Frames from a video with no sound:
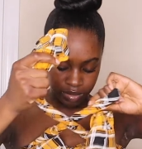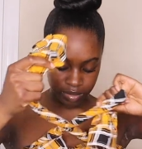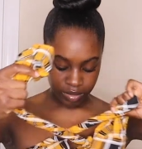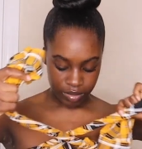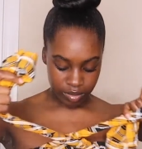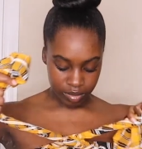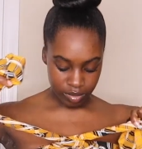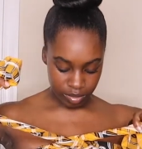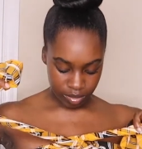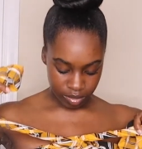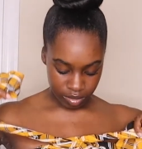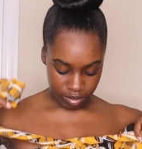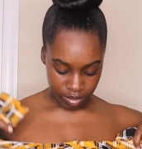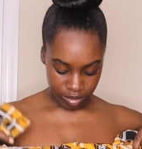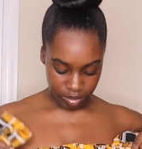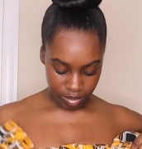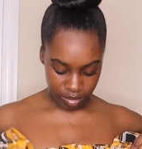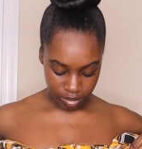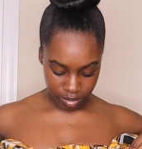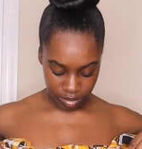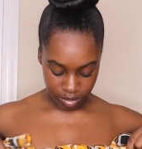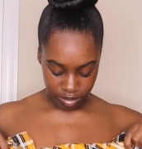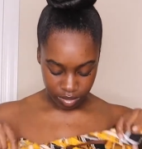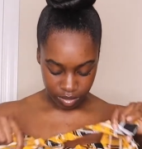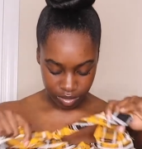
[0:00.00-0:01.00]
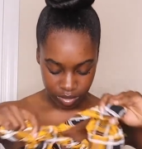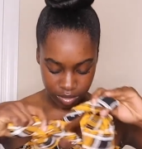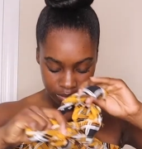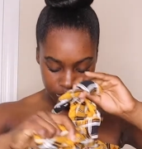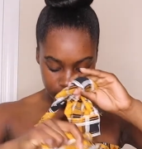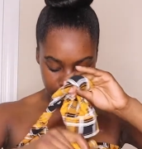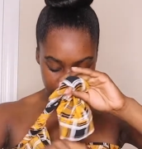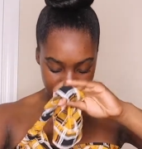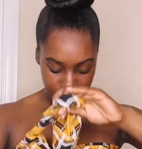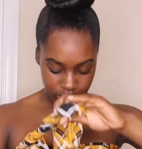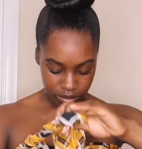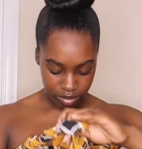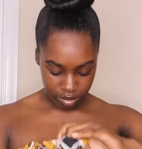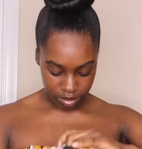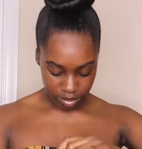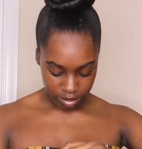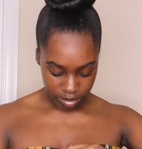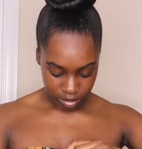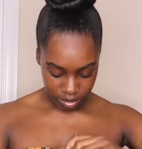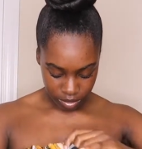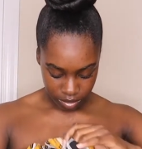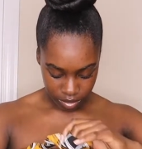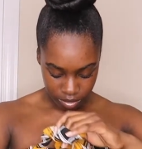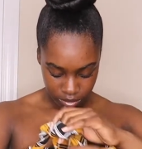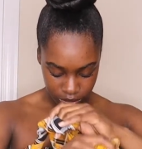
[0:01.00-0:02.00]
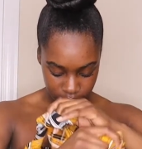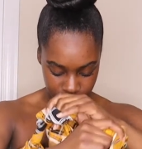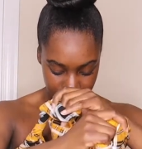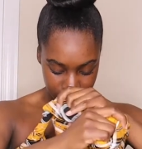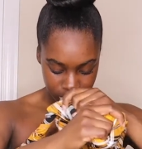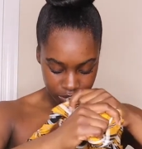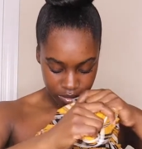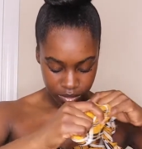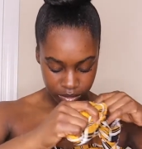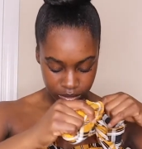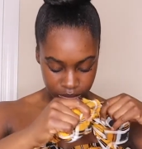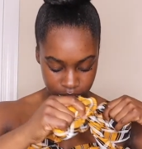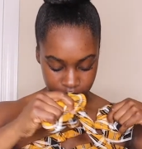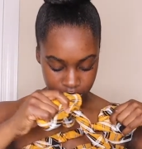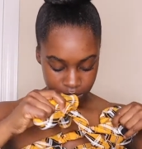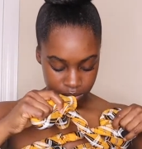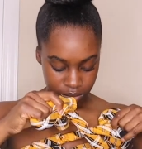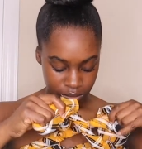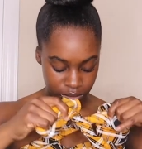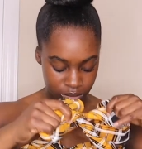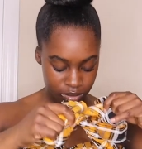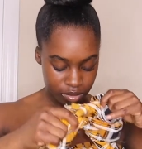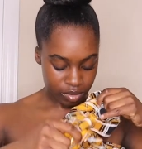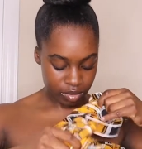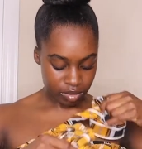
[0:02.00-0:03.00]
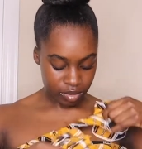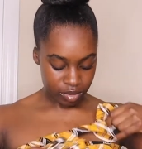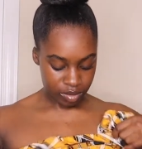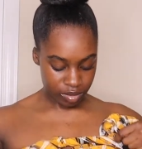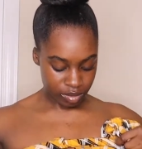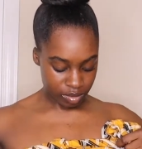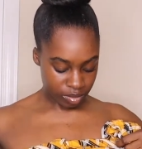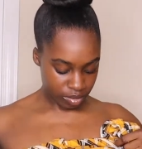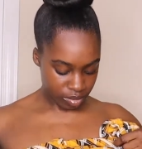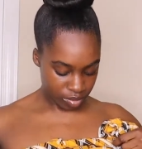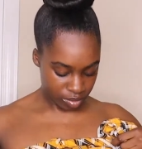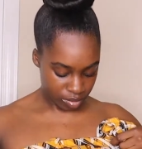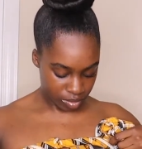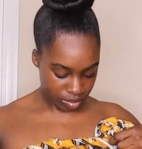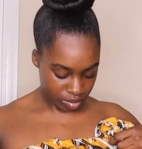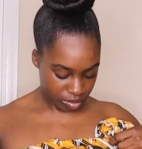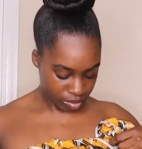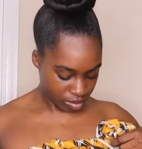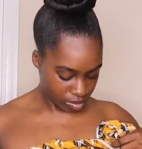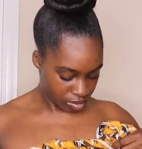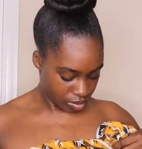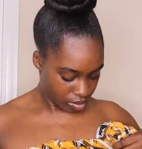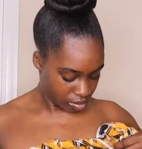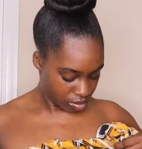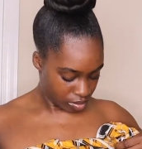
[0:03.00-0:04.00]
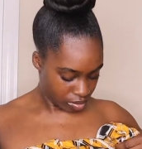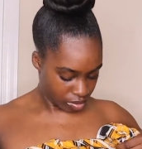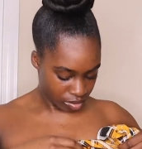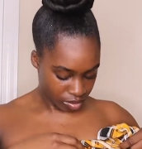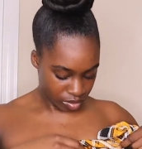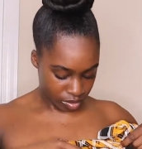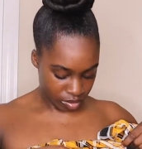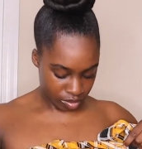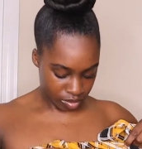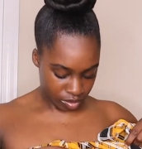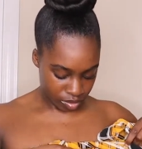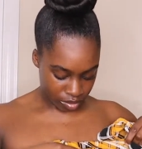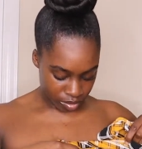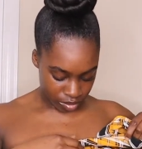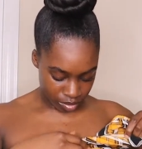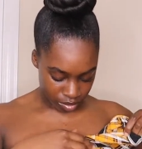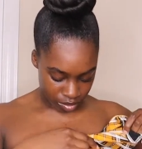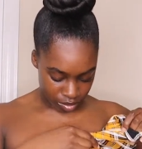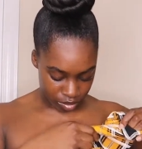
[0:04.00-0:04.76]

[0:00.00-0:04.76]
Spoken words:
No one is speaking in this clip.